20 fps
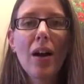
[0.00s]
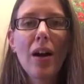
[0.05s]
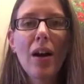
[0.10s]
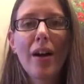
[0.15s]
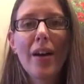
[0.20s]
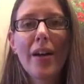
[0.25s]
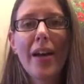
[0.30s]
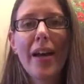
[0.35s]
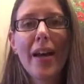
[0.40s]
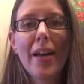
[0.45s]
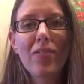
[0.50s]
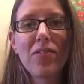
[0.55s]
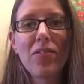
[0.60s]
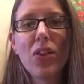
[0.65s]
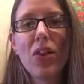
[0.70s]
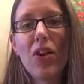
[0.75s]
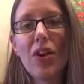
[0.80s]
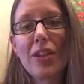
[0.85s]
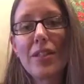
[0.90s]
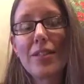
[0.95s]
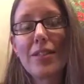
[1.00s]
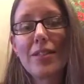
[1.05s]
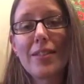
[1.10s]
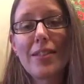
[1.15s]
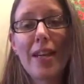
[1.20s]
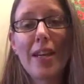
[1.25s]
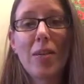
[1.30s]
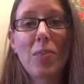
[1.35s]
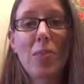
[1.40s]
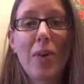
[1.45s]
I have lost
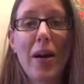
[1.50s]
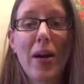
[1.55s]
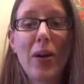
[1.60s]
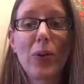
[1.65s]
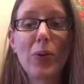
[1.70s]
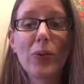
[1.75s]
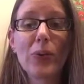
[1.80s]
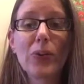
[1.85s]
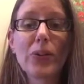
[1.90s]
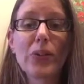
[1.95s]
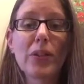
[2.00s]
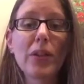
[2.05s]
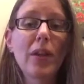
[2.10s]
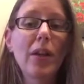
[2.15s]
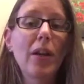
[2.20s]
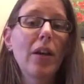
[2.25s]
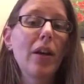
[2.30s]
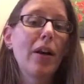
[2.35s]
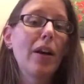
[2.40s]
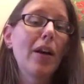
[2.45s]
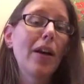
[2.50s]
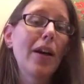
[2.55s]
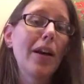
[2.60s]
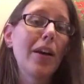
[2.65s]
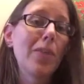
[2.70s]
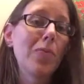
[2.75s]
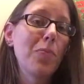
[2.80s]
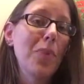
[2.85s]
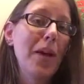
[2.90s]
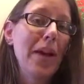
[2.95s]
10 pounds. I
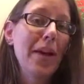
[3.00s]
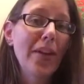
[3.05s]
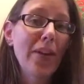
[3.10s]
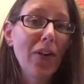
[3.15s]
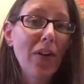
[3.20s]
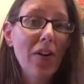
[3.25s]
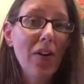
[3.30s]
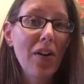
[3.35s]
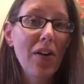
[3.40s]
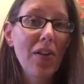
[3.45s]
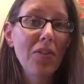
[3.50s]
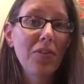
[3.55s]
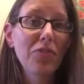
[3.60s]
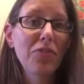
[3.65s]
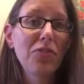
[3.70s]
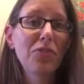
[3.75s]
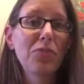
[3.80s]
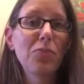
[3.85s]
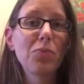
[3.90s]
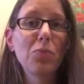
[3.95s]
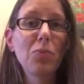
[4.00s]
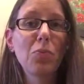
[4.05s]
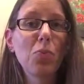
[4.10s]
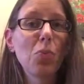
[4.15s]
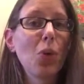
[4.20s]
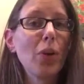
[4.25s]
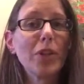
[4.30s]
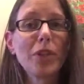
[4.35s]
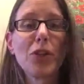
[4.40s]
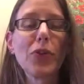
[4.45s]
have paid off
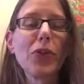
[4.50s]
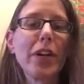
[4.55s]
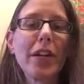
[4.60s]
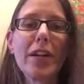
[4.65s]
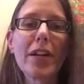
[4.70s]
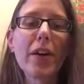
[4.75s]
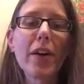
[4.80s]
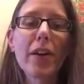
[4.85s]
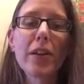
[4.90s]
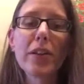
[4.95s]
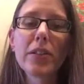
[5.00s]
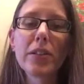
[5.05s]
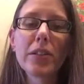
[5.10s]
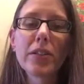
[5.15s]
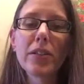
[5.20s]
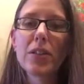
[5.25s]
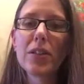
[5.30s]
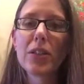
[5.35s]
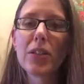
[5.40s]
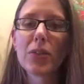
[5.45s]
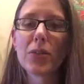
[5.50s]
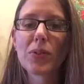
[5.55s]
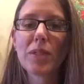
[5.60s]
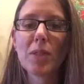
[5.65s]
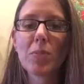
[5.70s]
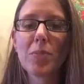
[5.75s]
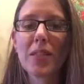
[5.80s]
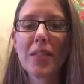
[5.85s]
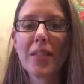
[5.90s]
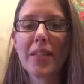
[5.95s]
1 credit card,
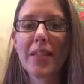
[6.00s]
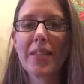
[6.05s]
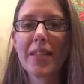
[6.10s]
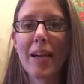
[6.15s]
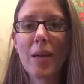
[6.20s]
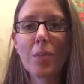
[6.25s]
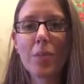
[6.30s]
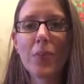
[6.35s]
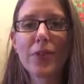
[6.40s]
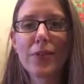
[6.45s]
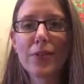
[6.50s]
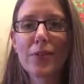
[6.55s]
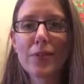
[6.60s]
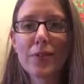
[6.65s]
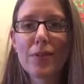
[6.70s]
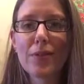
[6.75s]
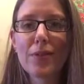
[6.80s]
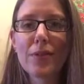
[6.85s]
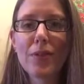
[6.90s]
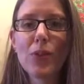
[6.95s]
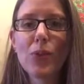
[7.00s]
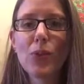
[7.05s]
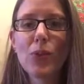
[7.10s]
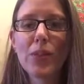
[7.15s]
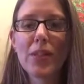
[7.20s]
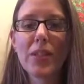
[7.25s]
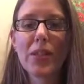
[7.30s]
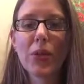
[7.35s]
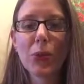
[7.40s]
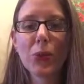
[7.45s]
something like that. But
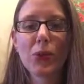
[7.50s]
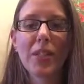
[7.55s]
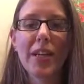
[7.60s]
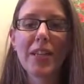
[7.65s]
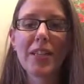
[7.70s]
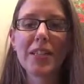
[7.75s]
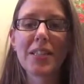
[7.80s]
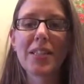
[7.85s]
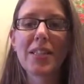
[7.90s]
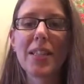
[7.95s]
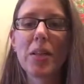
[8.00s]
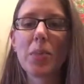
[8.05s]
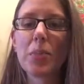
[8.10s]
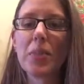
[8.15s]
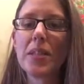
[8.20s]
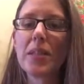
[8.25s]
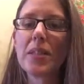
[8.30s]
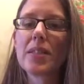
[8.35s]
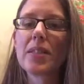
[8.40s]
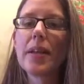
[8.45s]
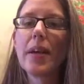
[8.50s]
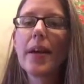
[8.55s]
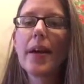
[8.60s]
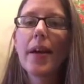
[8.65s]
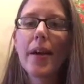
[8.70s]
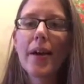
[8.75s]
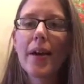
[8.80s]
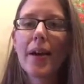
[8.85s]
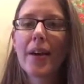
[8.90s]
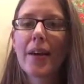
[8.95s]
use those kind of statements
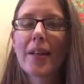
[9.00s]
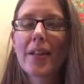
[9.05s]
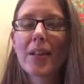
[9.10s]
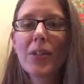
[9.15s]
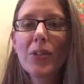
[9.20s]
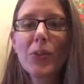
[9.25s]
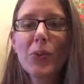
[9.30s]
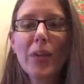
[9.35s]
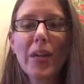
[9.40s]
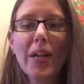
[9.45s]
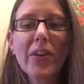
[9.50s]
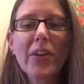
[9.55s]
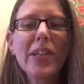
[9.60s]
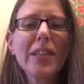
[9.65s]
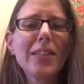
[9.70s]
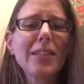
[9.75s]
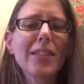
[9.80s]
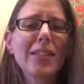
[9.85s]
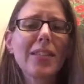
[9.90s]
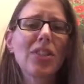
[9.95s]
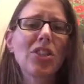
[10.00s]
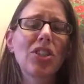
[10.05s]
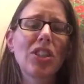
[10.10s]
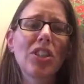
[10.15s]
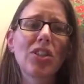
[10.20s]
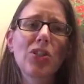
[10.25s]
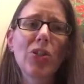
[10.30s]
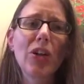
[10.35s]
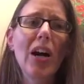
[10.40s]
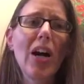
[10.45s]
and include areas such
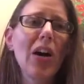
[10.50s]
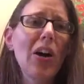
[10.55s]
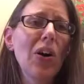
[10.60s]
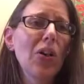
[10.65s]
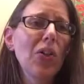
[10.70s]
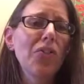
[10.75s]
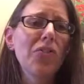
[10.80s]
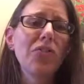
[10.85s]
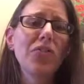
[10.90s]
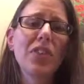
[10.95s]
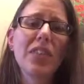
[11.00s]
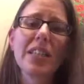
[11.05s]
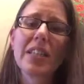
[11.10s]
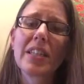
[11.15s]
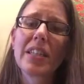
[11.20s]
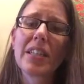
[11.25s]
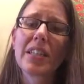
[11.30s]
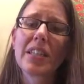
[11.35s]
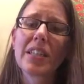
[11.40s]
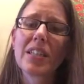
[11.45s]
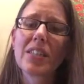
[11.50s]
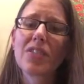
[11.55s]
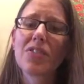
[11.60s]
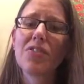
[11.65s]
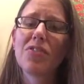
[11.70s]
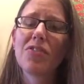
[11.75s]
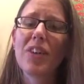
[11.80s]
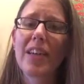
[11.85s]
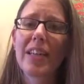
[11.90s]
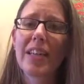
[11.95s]
as your health, fitness,
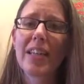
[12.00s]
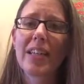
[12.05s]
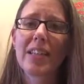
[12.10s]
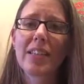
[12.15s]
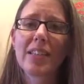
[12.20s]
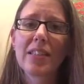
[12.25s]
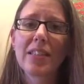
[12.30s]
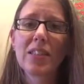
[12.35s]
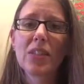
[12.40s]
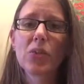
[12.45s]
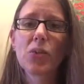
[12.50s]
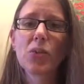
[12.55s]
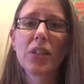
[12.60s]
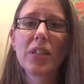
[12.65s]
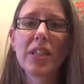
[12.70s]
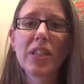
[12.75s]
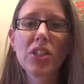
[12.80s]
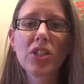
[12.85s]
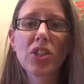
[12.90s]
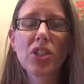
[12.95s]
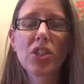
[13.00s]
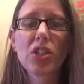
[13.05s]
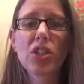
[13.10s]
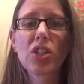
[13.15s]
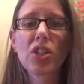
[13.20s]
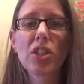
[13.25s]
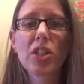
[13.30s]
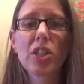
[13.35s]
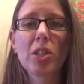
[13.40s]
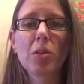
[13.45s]
finances,
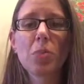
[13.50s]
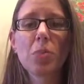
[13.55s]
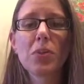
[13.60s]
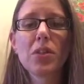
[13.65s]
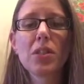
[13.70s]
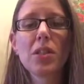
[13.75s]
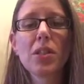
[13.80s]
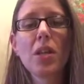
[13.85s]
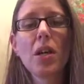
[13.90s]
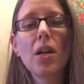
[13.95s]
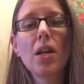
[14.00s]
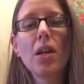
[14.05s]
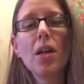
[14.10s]
relationships,